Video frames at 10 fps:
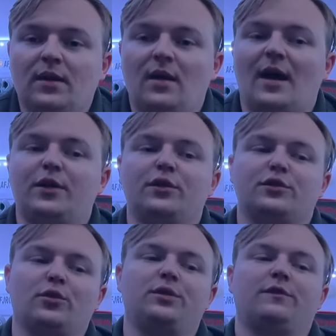I could have
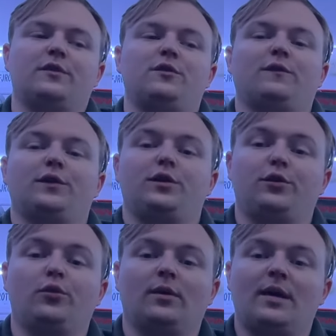sold it to you for
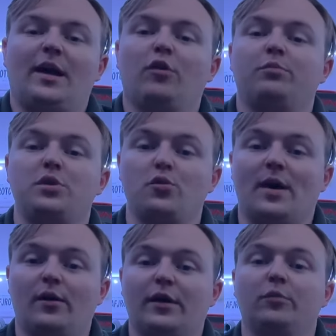you, help you
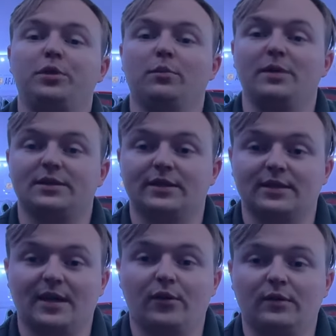out, help your business
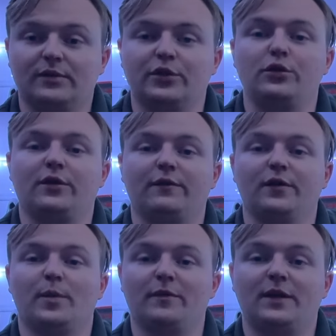out, so you could
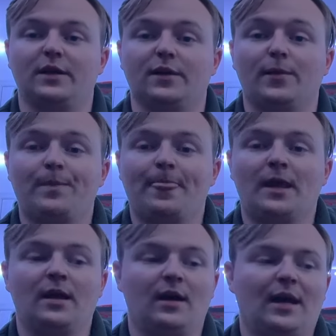film a video.
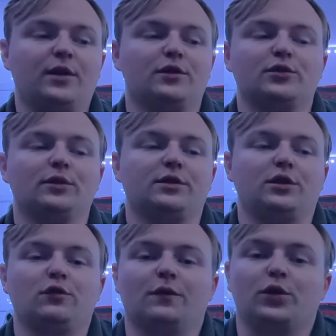I could have sold it to
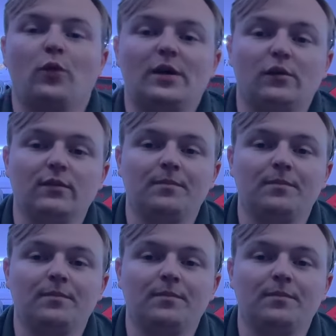you for $12,